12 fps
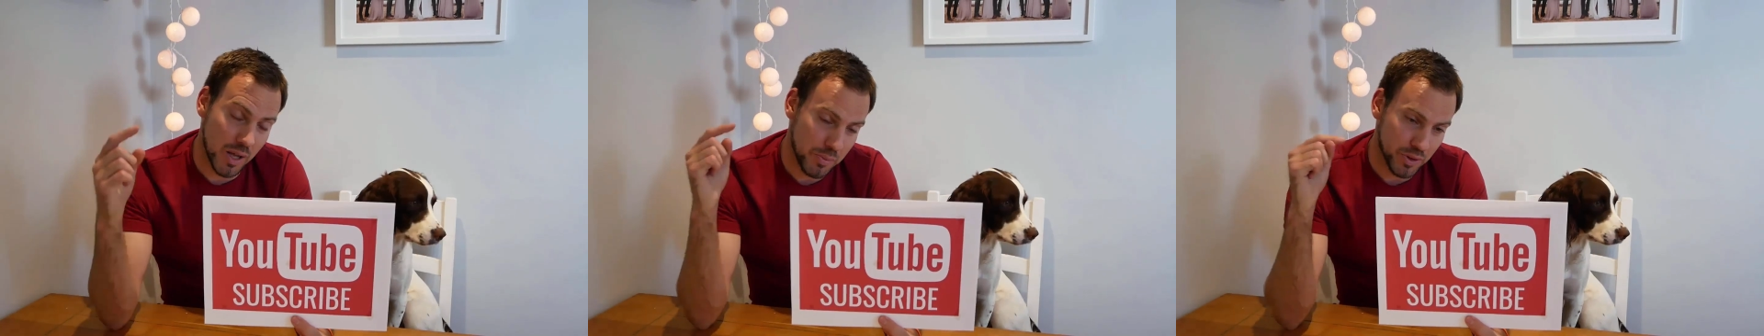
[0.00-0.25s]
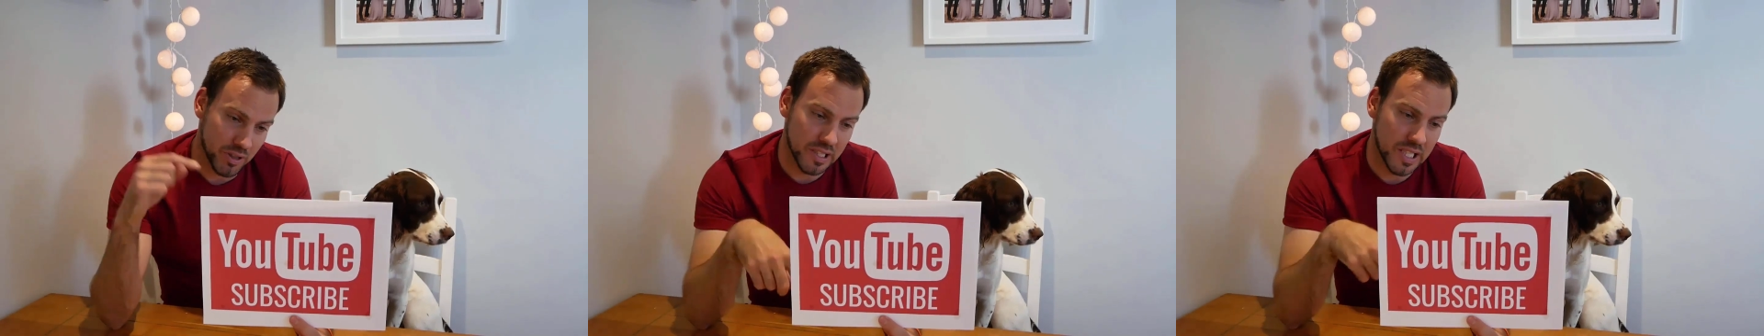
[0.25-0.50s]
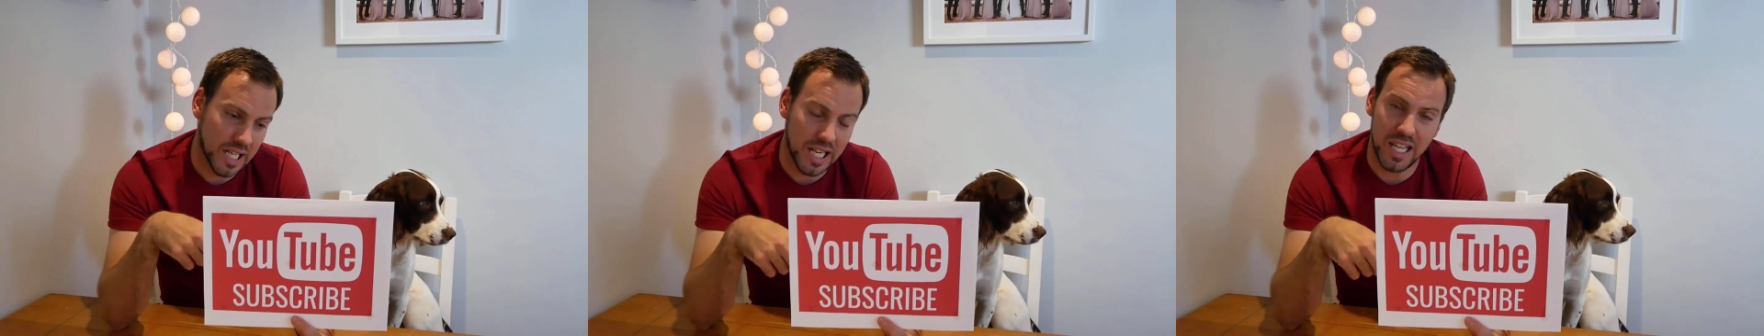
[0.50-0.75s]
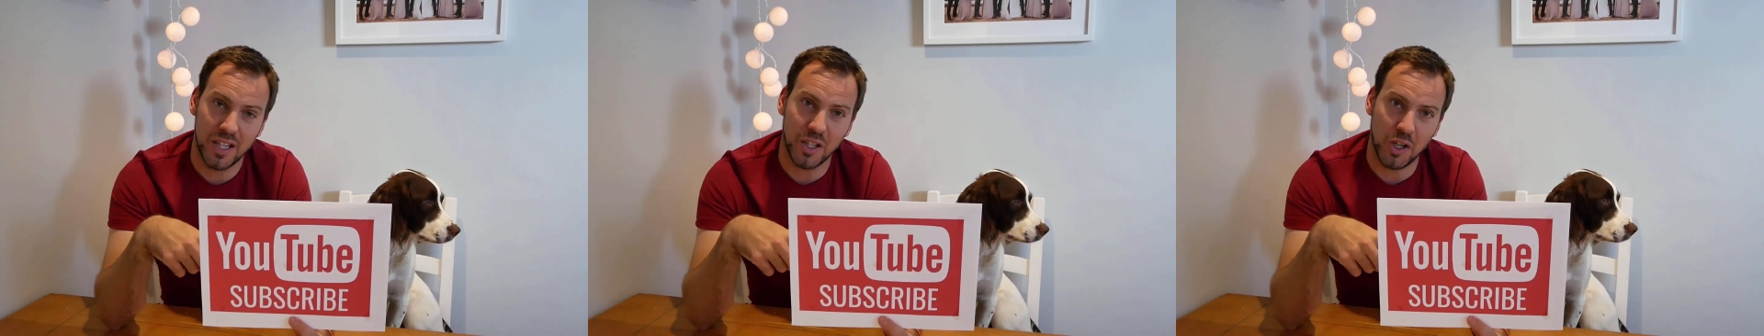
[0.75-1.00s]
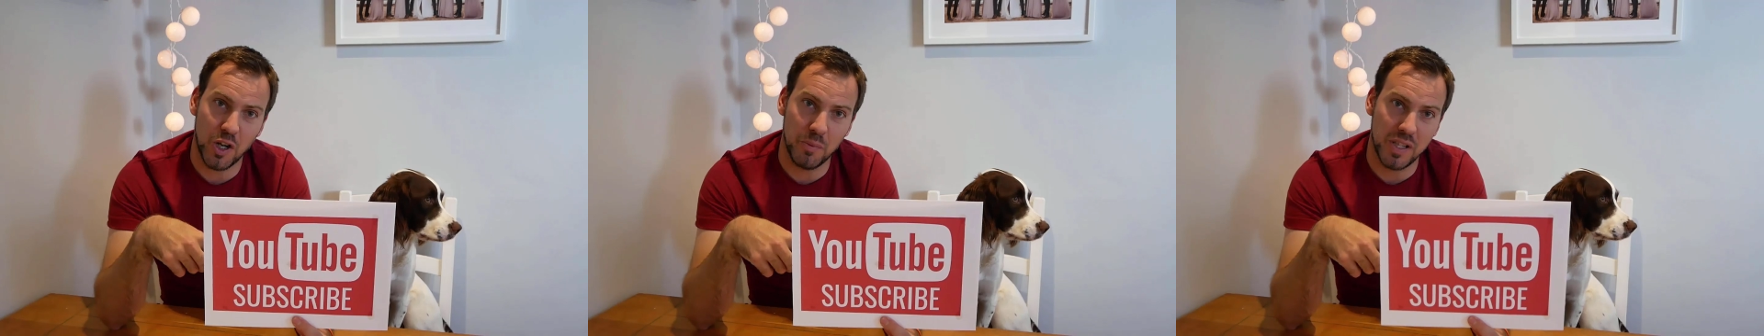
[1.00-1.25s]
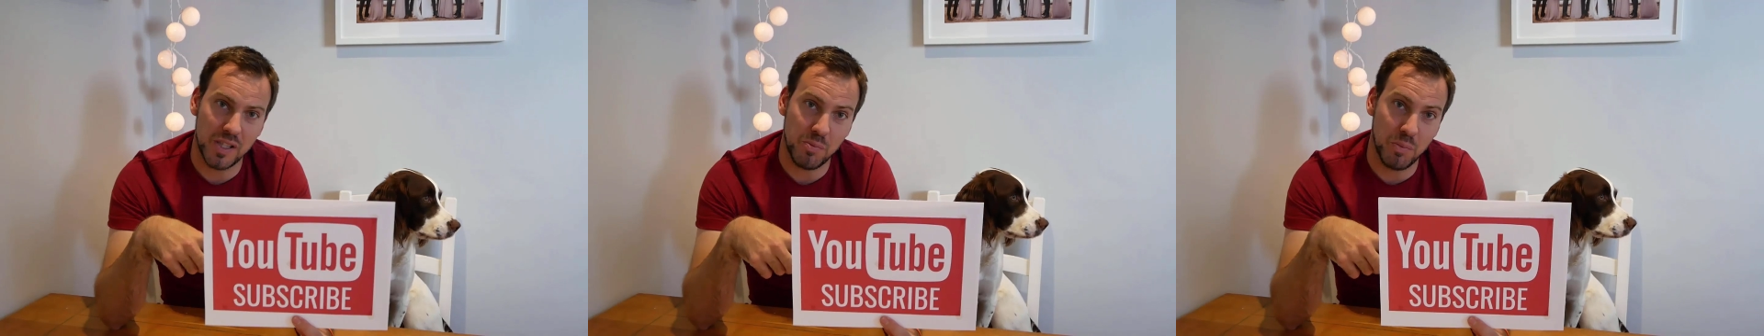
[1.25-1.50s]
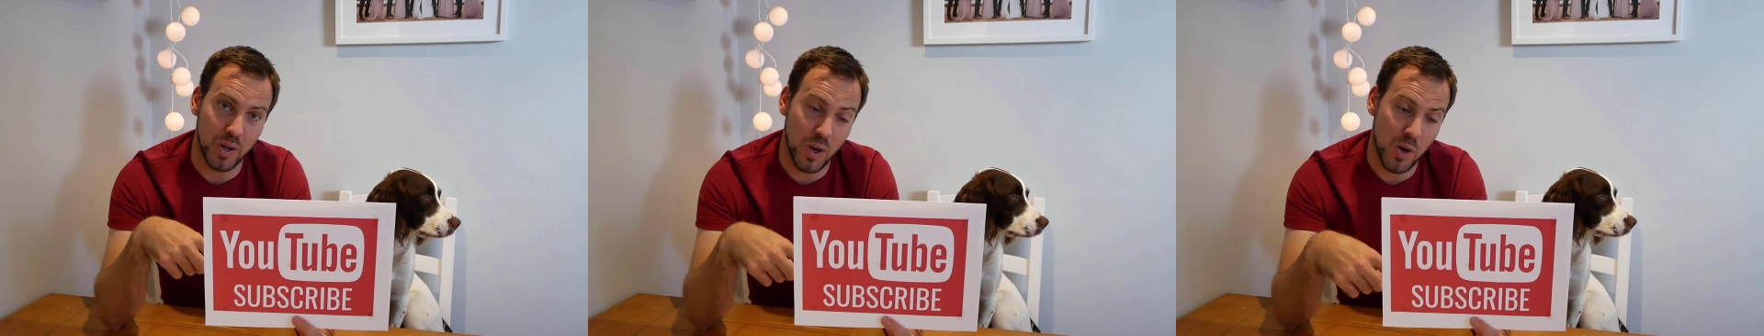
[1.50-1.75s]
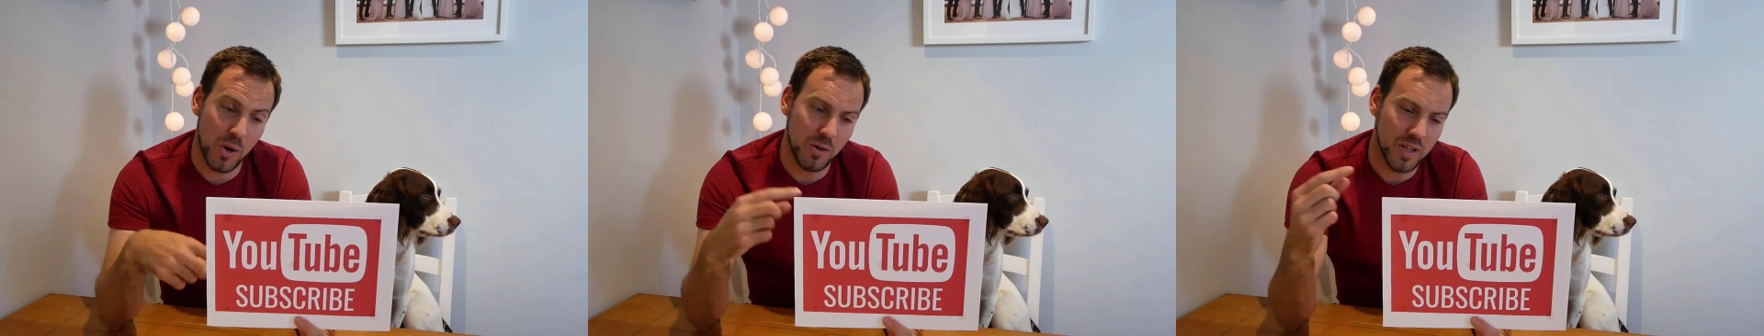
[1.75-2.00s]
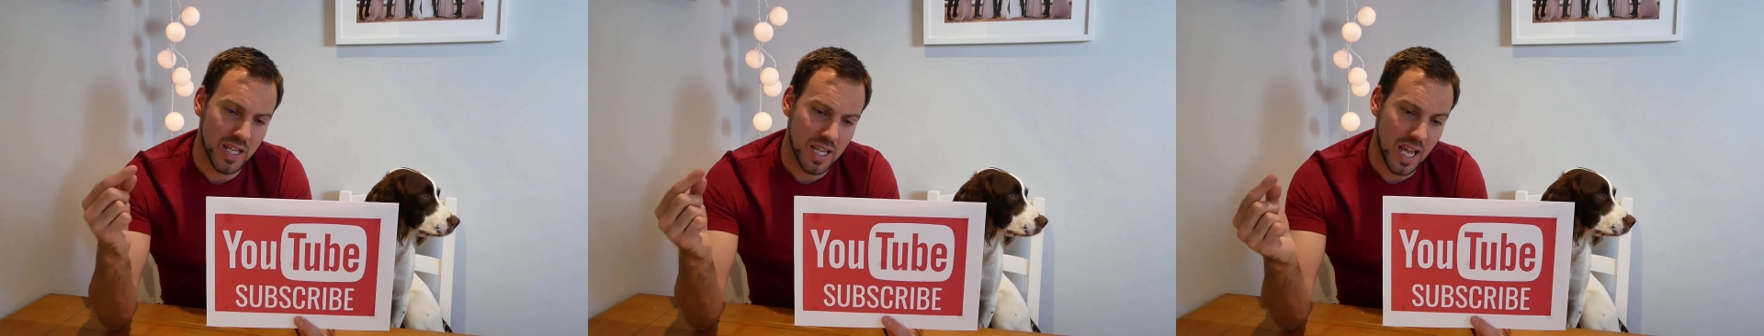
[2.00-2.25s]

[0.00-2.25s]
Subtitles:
I'll put a link in the comments below.